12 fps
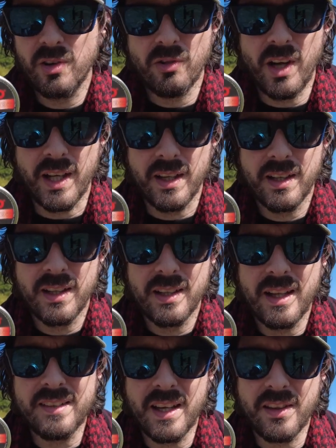Right,
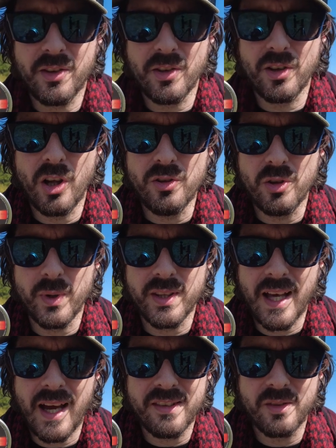Let's get the gun loaded
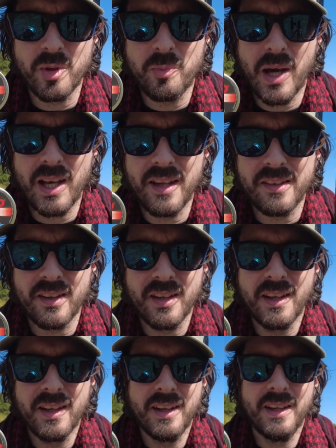with gas and with pellets
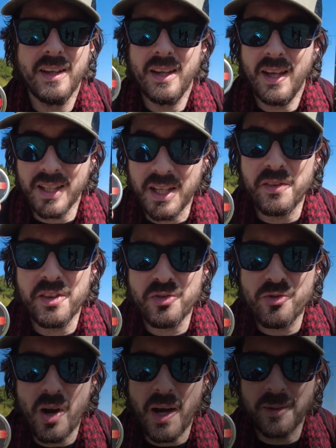and give this a
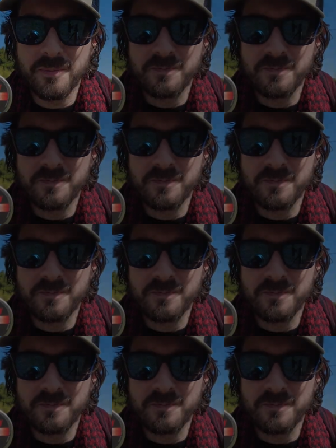try.